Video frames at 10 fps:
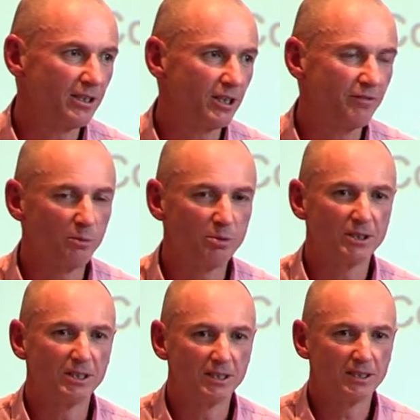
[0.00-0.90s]
So if your
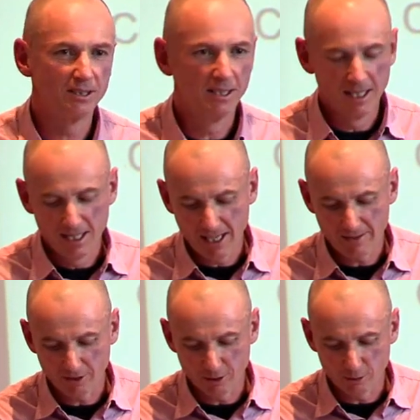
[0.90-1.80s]
prisoners
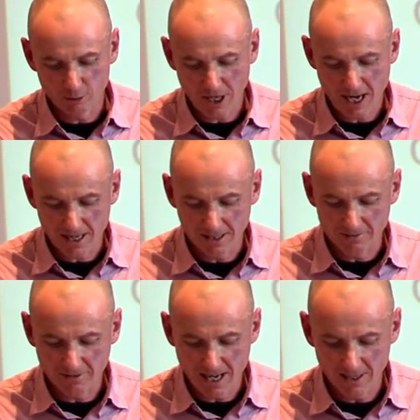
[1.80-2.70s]
have a little chat in the
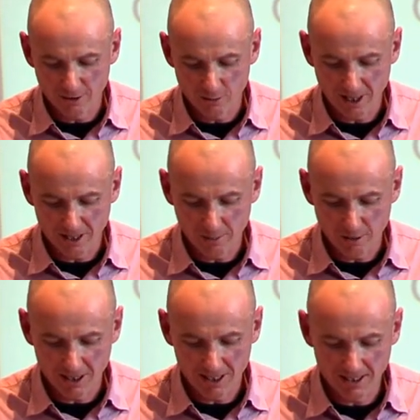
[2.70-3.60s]
van on the way to the
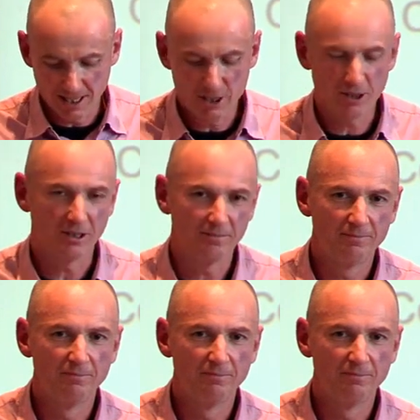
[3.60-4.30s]
police station,